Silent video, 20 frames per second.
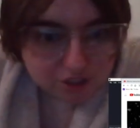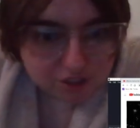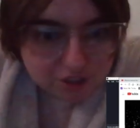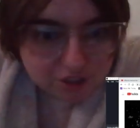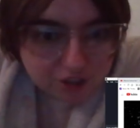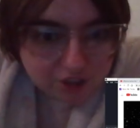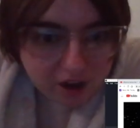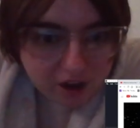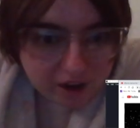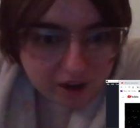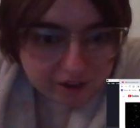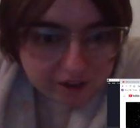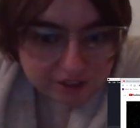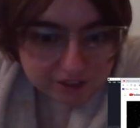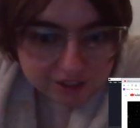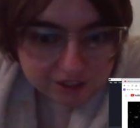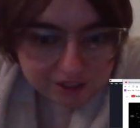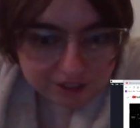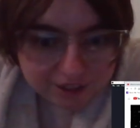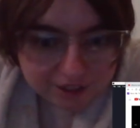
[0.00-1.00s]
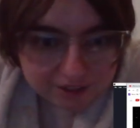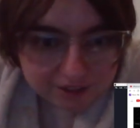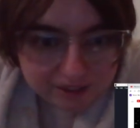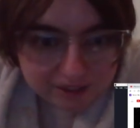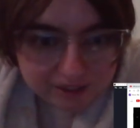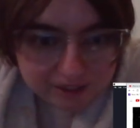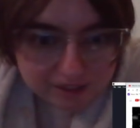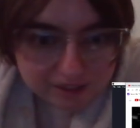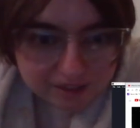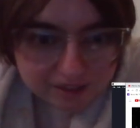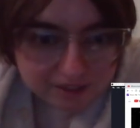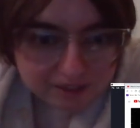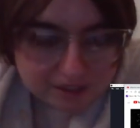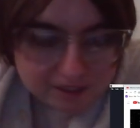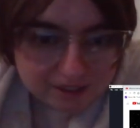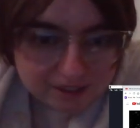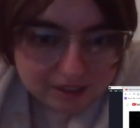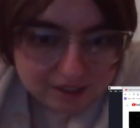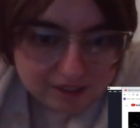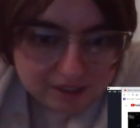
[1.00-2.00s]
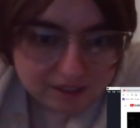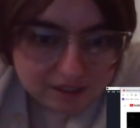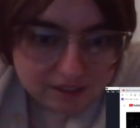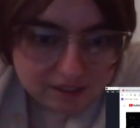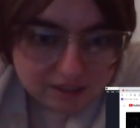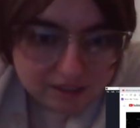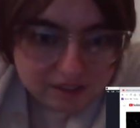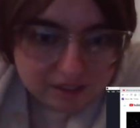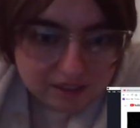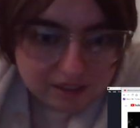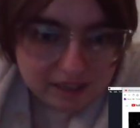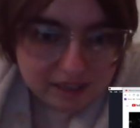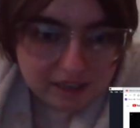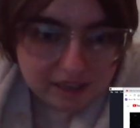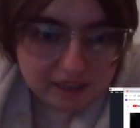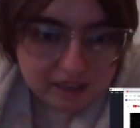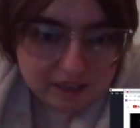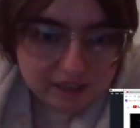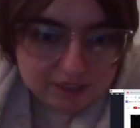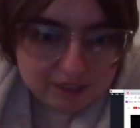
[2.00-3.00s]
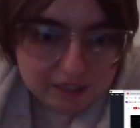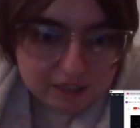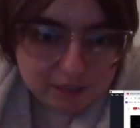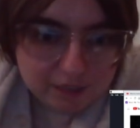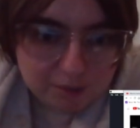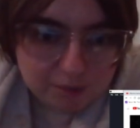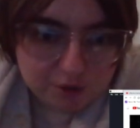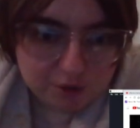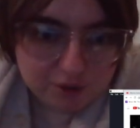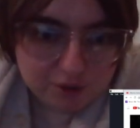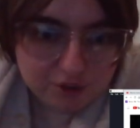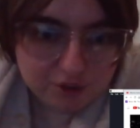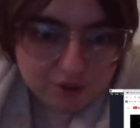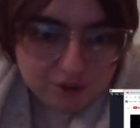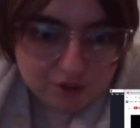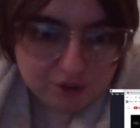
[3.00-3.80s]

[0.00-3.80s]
matter what. You never give in to the night or the darkness inside your heart.